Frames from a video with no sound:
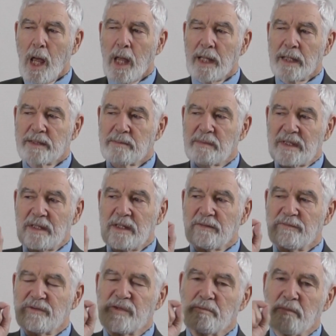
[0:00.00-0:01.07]
it
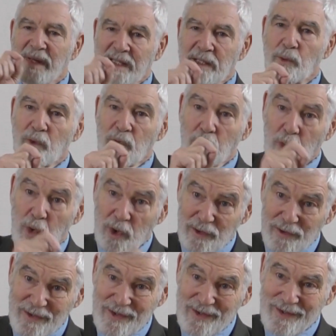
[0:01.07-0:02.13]
gives many
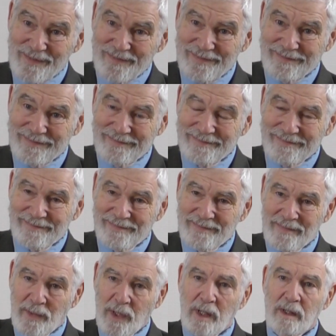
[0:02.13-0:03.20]
rewards,
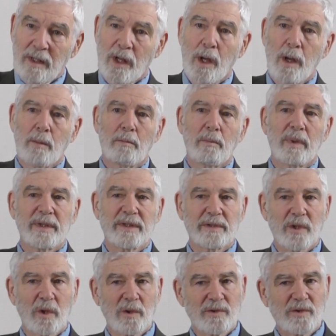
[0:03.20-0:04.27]
but it
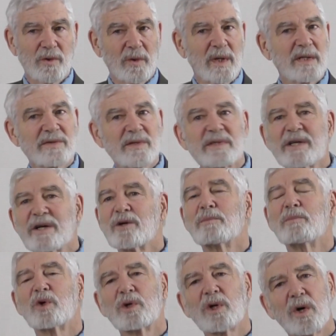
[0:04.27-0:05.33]
also has a
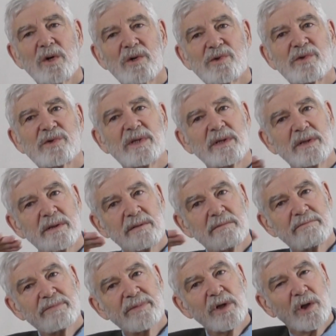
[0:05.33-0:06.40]
terrible cost
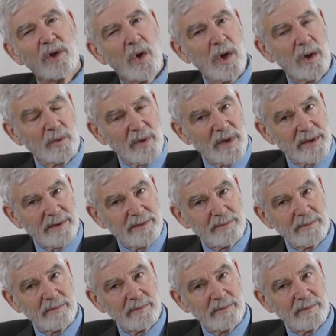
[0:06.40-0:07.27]
in the long run.